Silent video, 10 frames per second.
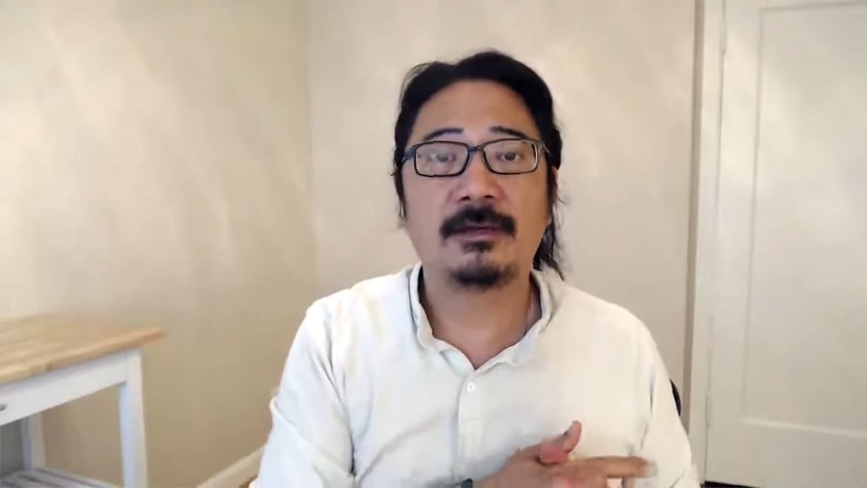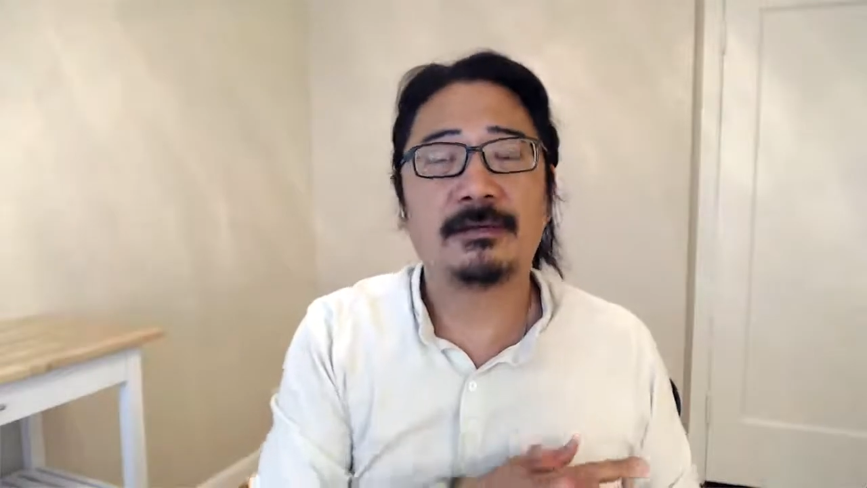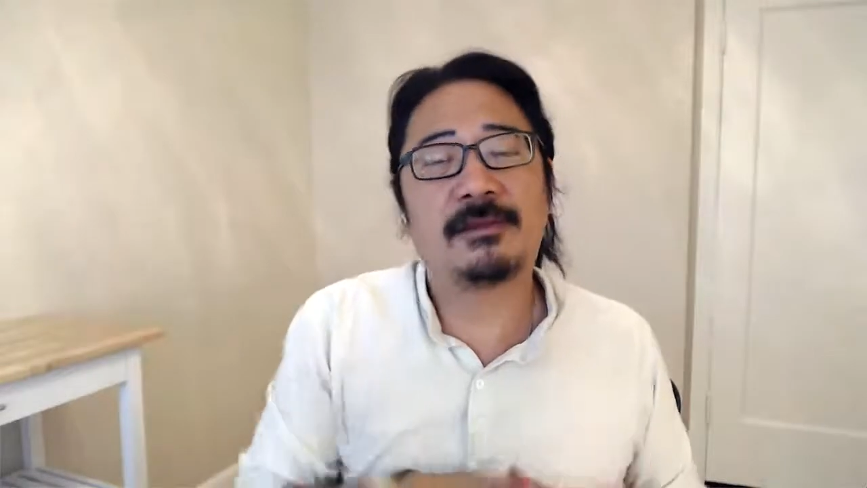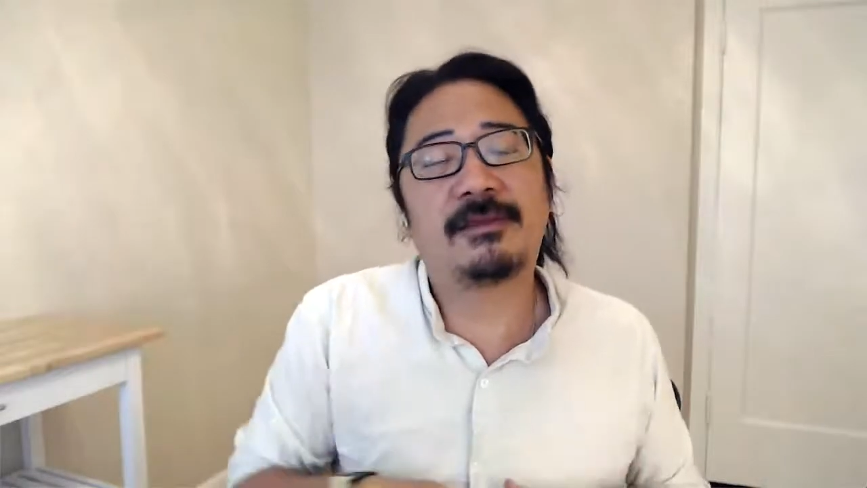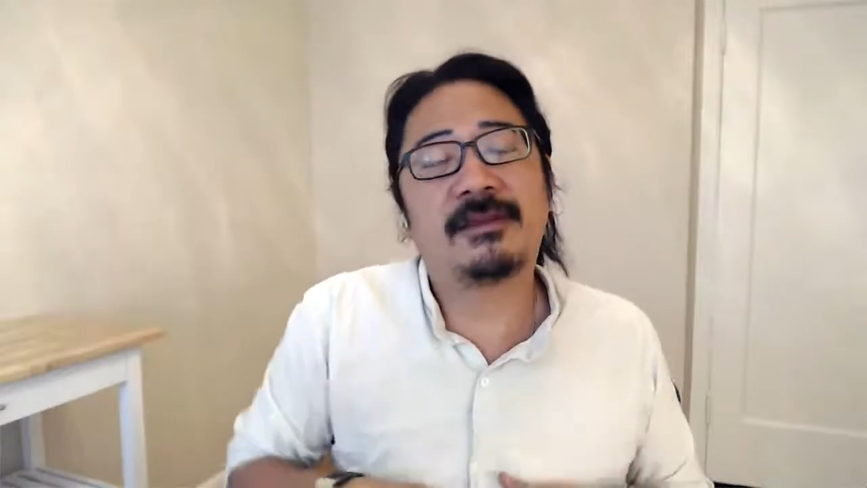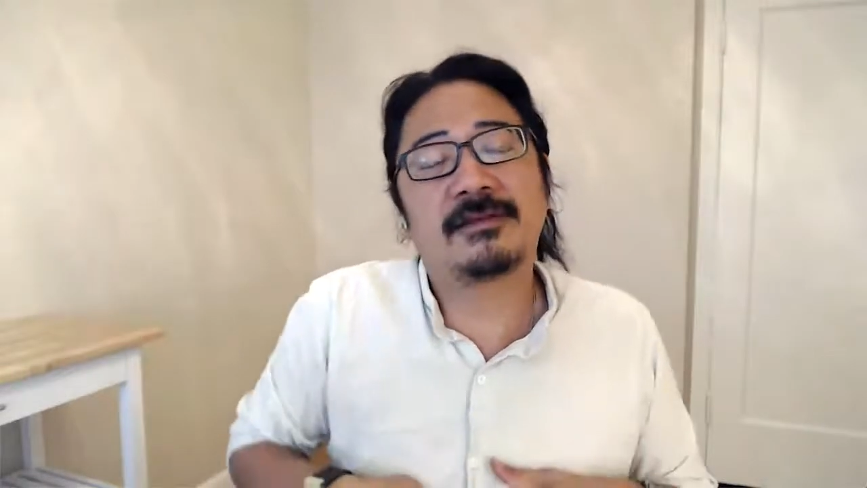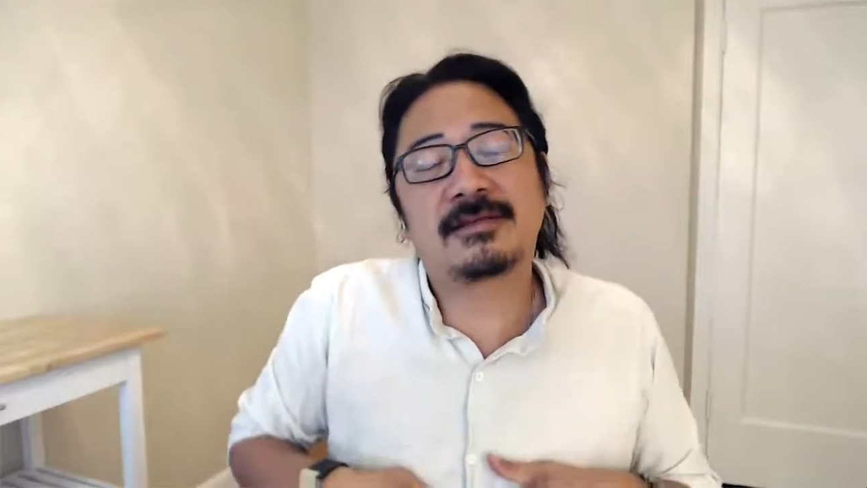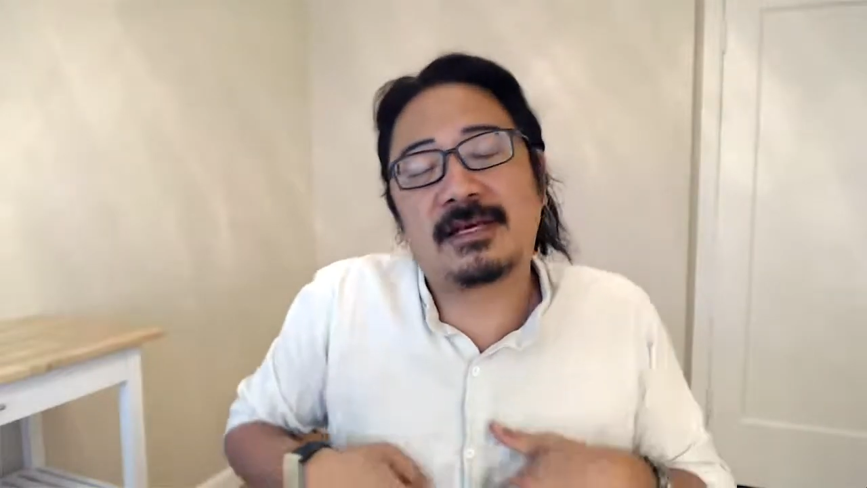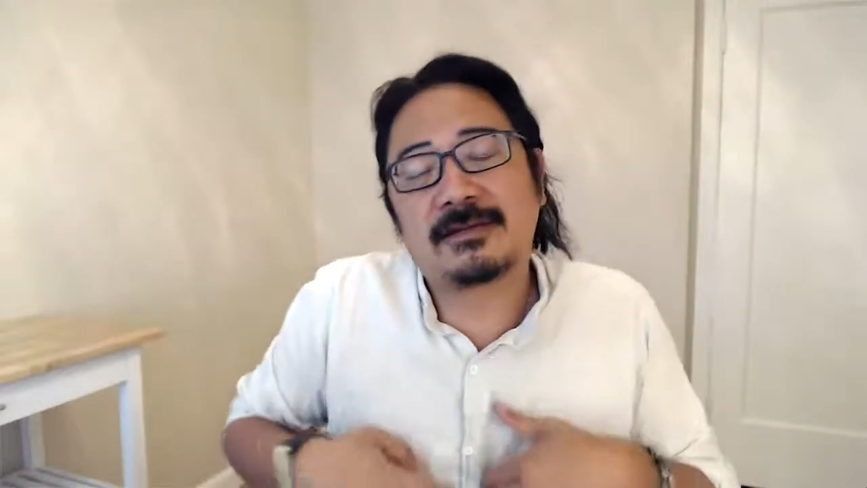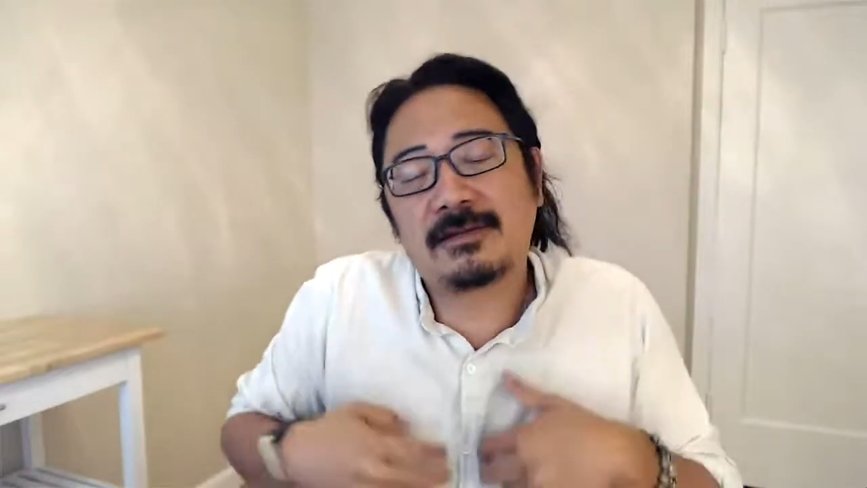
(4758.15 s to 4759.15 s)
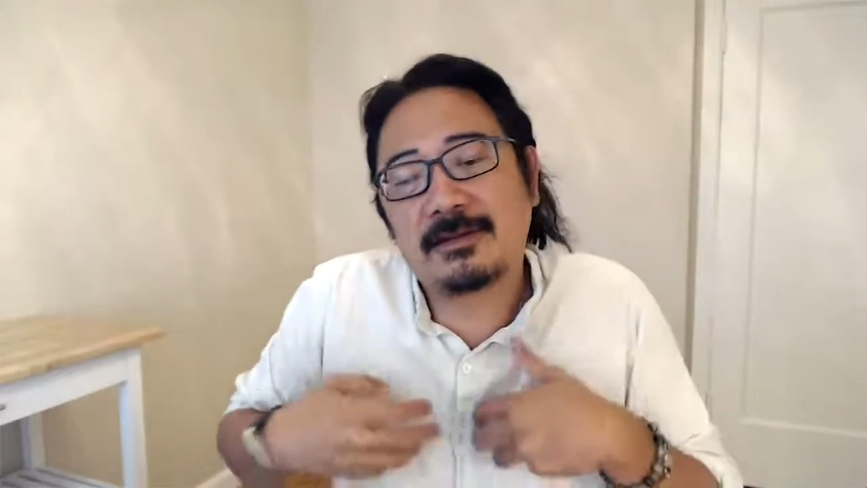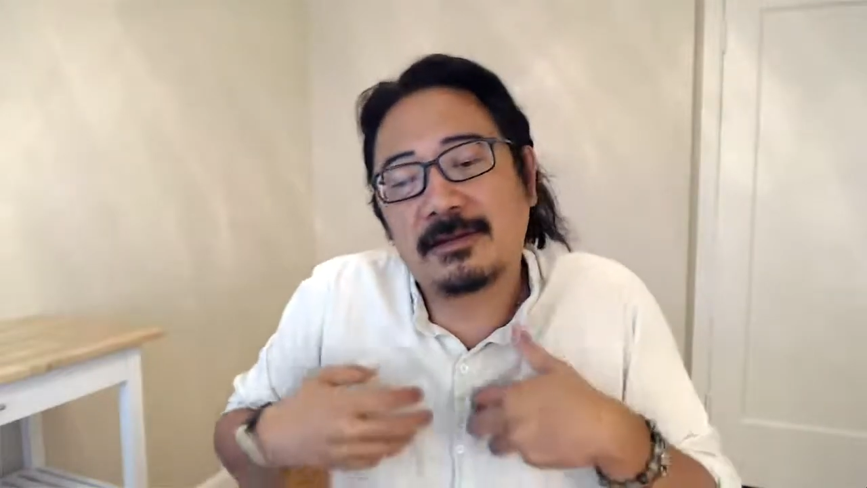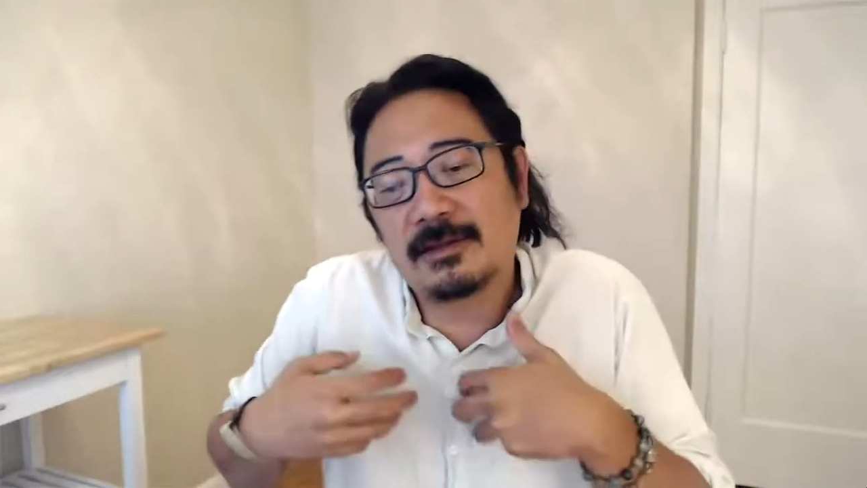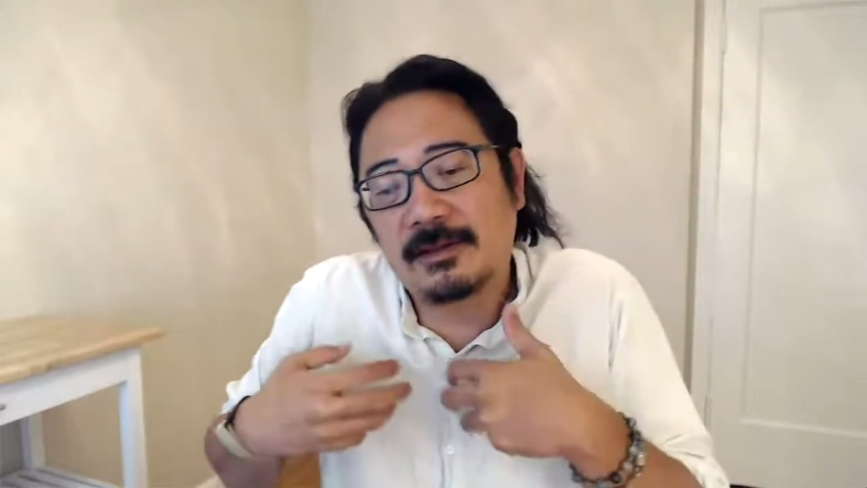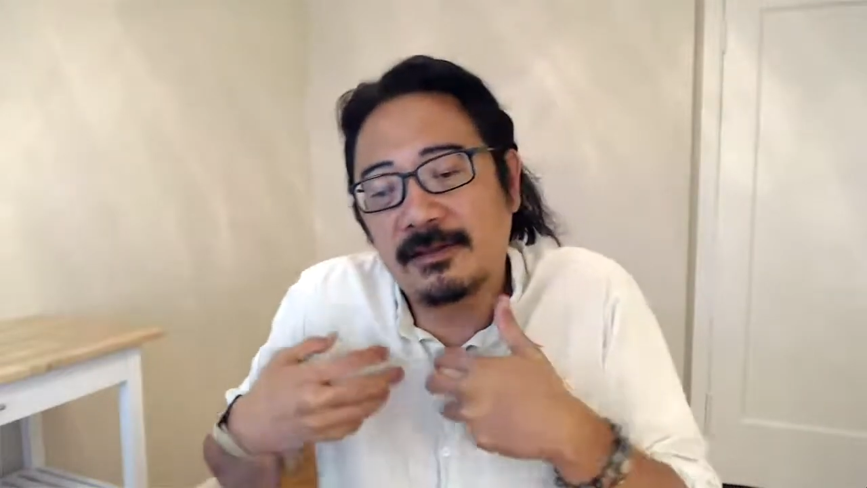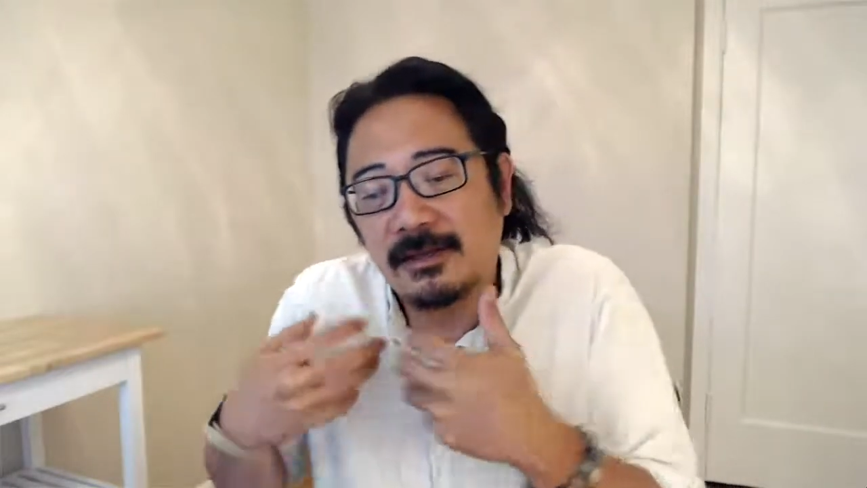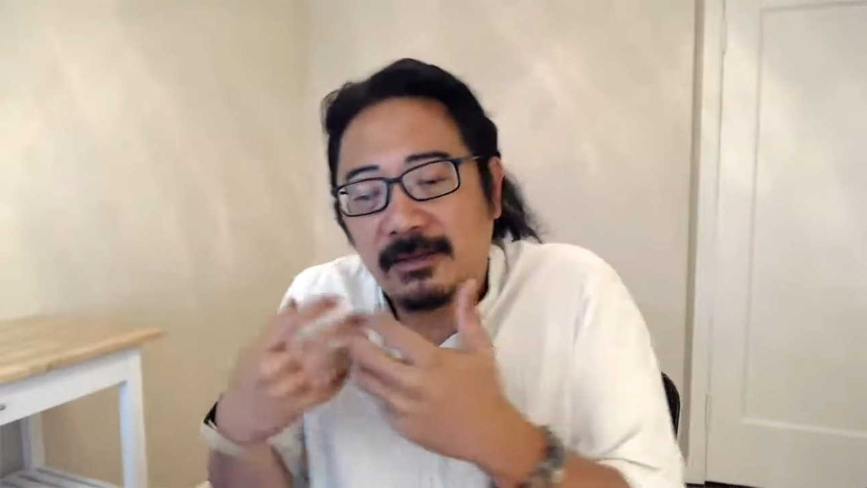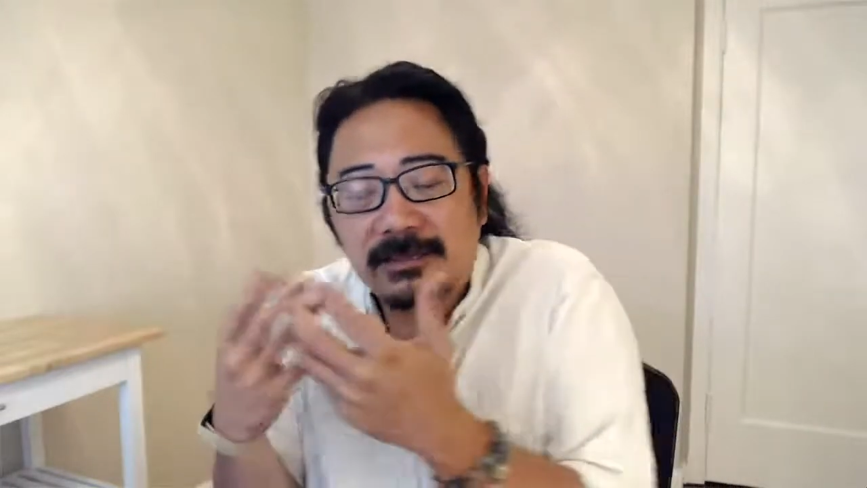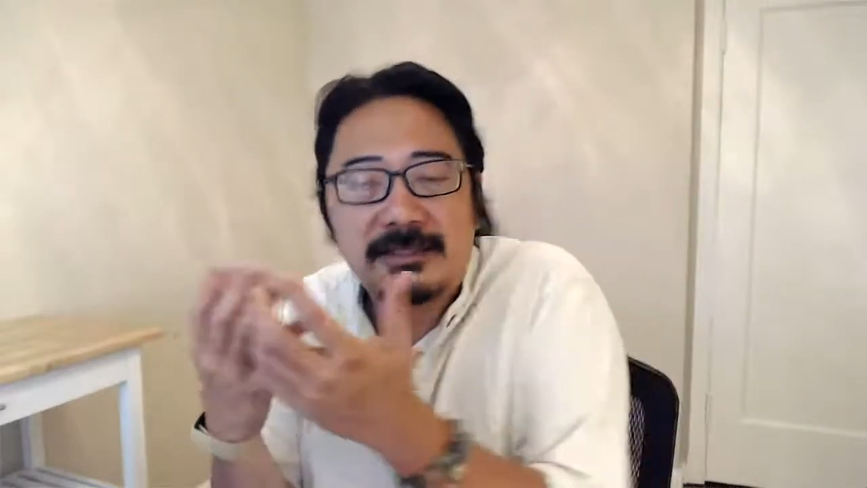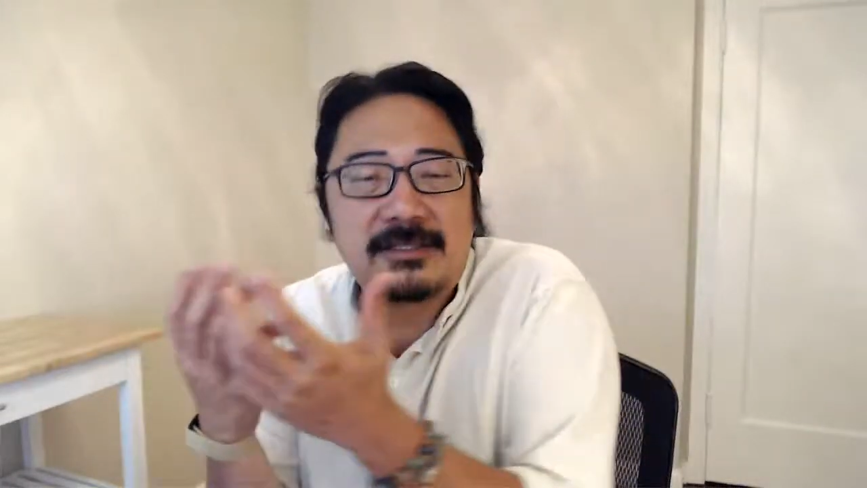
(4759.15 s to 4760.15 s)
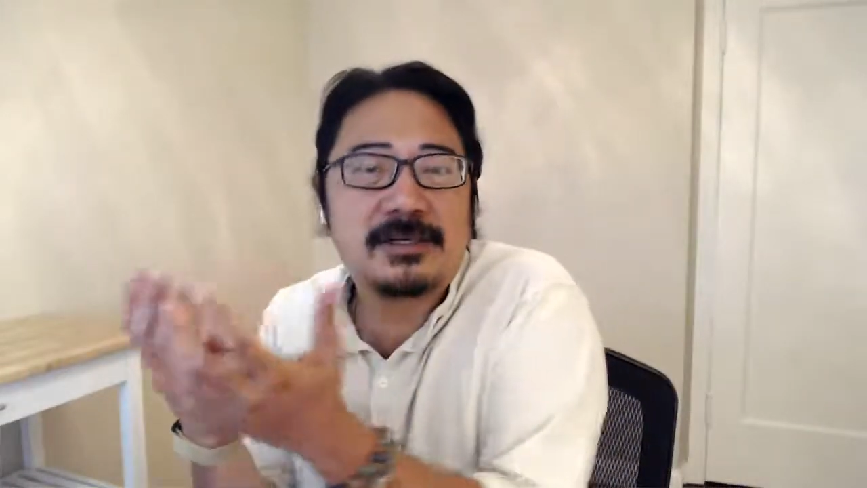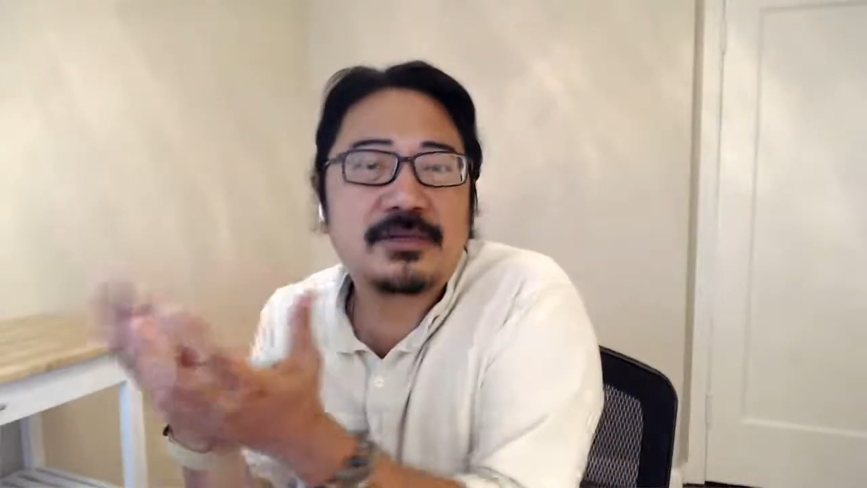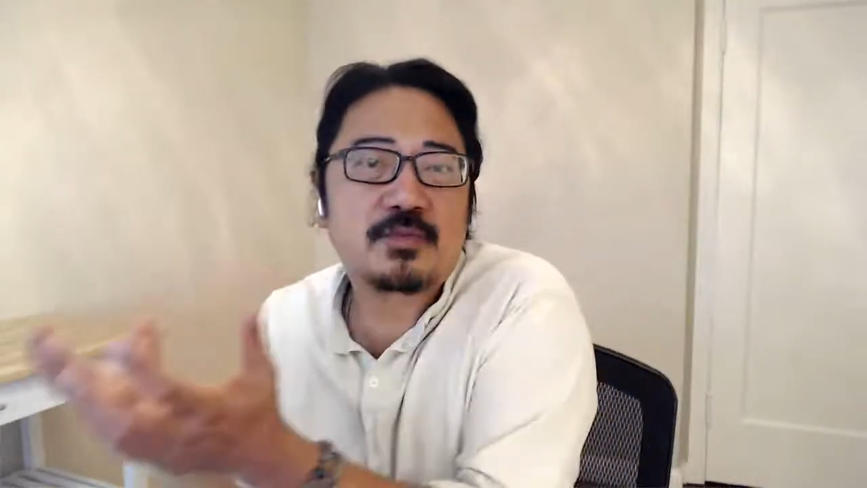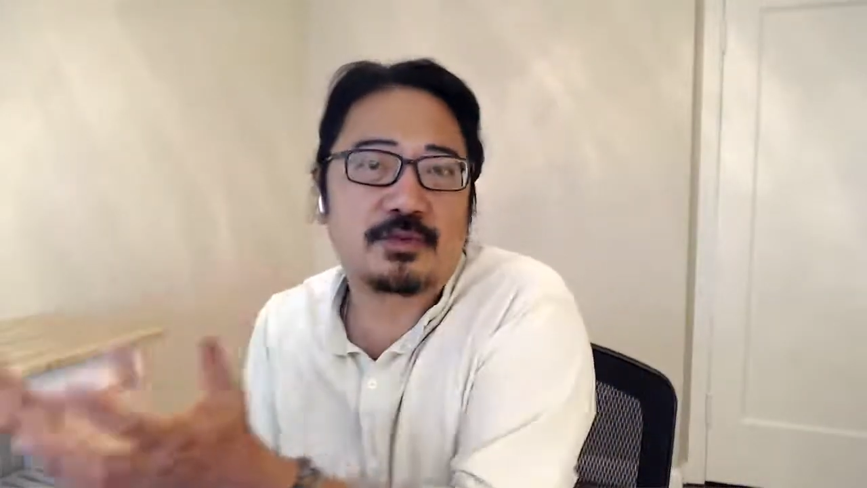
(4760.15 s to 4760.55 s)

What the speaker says: The thing that does